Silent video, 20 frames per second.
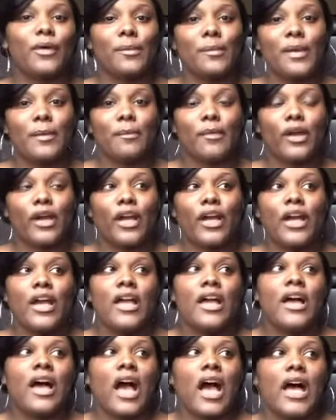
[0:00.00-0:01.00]
remember.
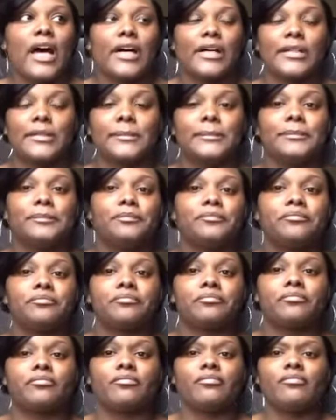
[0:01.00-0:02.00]
Um,
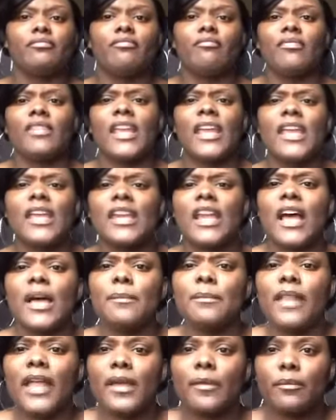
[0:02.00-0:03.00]
and
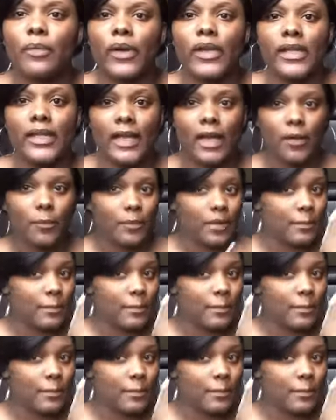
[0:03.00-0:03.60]
I'm like breaking out,